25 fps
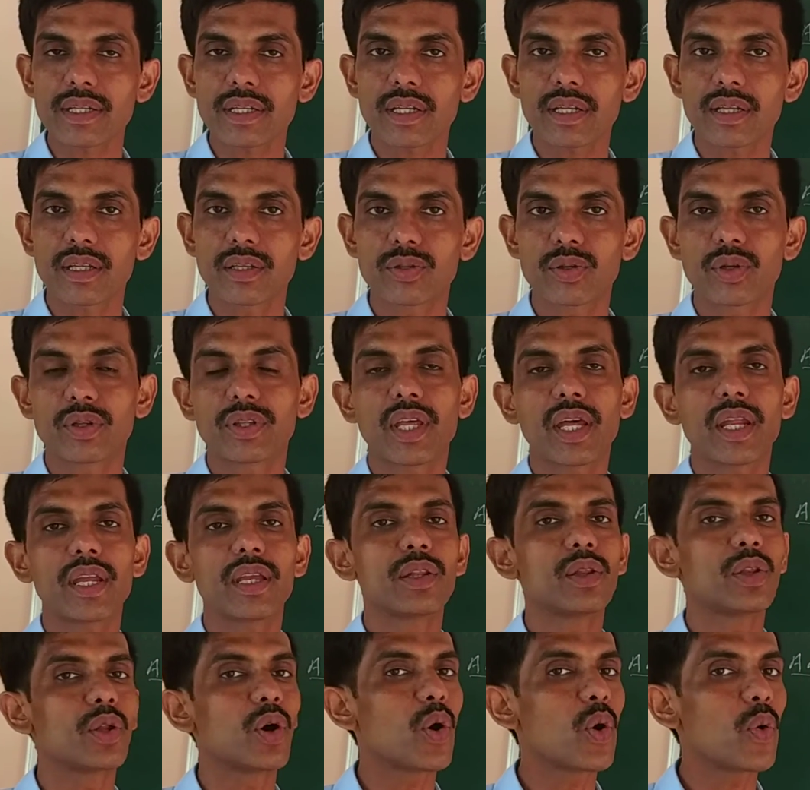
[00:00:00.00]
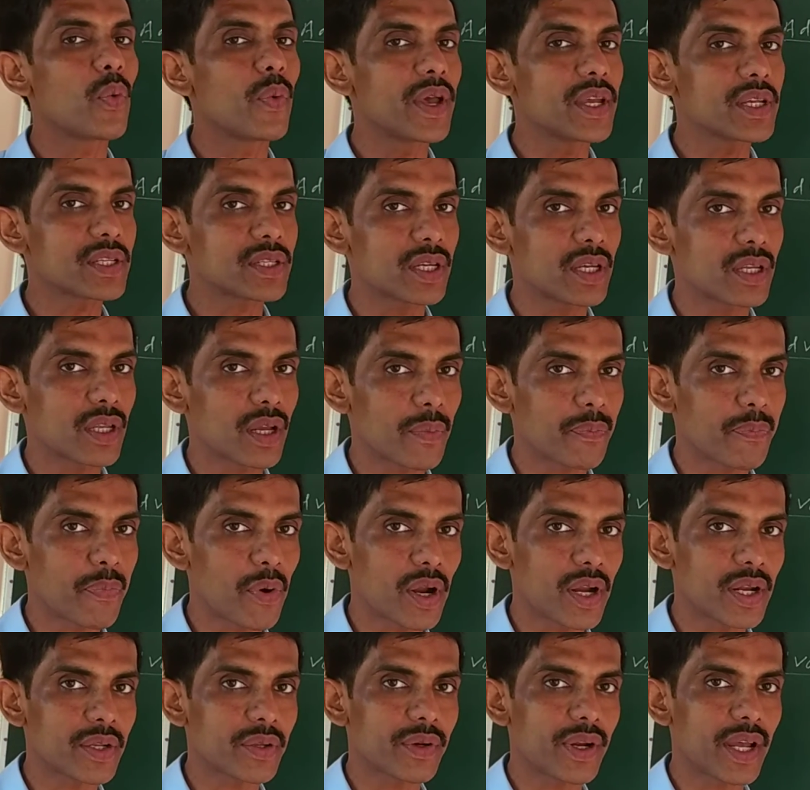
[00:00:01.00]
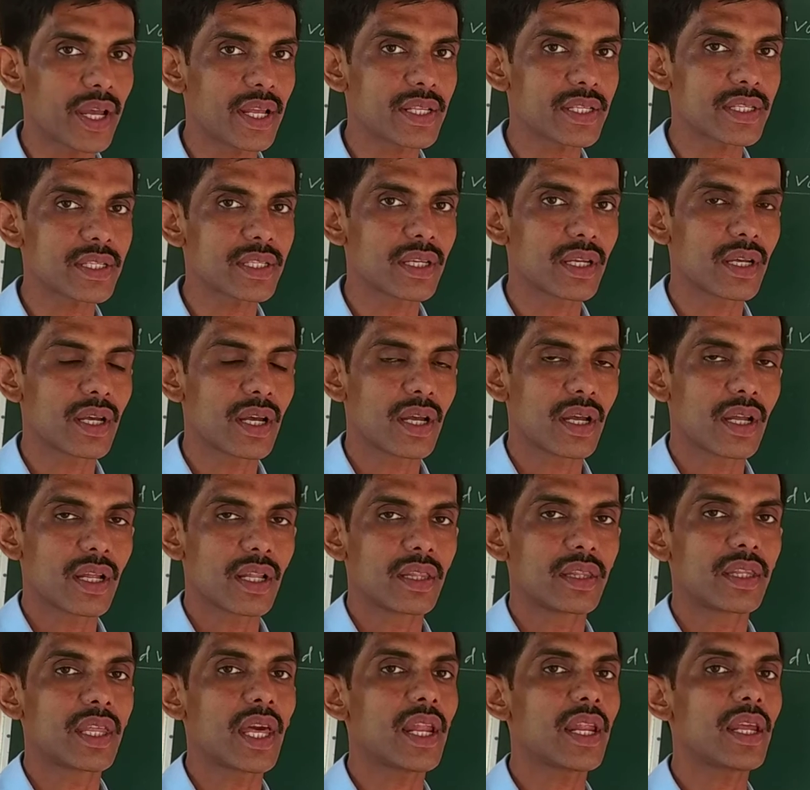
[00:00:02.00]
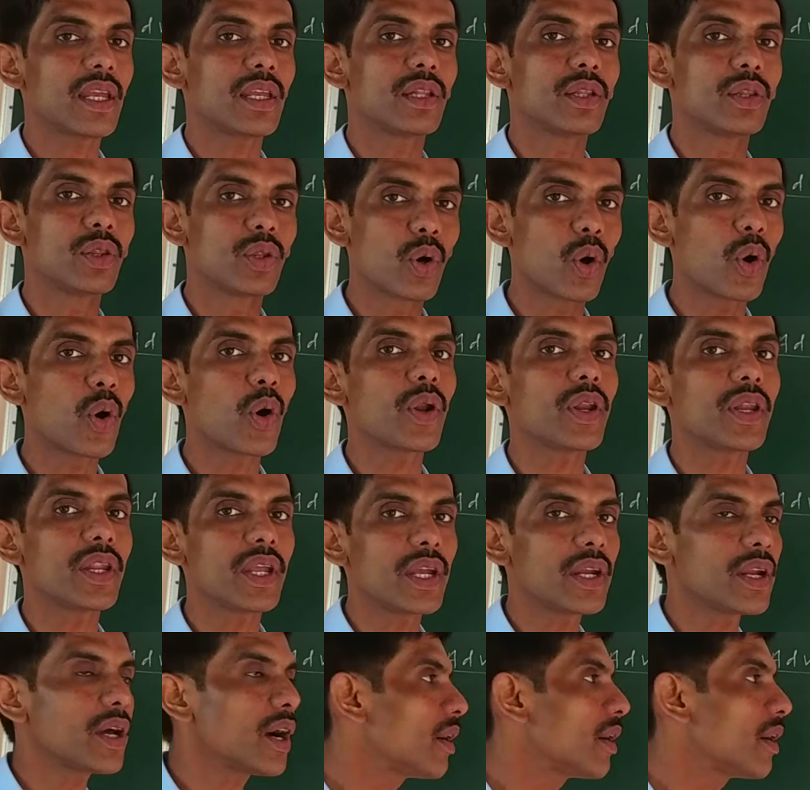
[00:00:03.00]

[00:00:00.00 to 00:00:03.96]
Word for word: so there is no wastage of pollen grains, there is no need of,